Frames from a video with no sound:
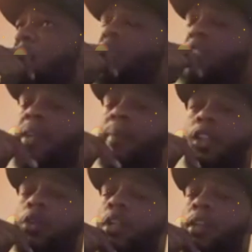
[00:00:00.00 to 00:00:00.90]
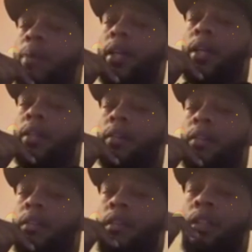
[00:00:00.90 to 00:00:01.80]
It's just me and my daughter in the bed.
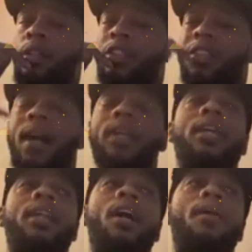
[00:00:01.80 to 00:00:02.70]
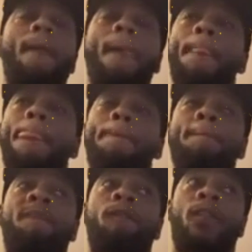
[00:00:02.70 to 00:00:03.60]
So I get up.
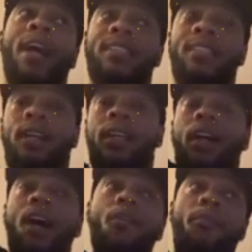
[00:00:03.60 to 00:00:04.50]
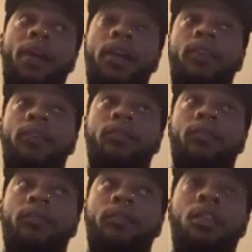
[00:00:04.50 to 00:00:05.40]
I see her in the other bed.
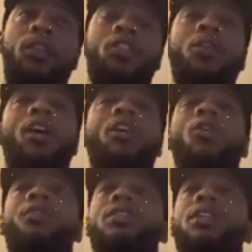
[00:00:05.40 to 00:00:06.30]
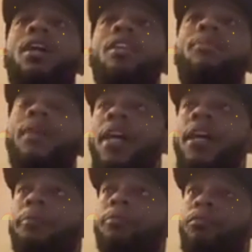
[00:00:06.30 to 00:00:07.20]
So I go over to the other
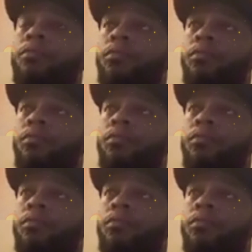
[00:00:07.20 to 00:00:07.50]
bed.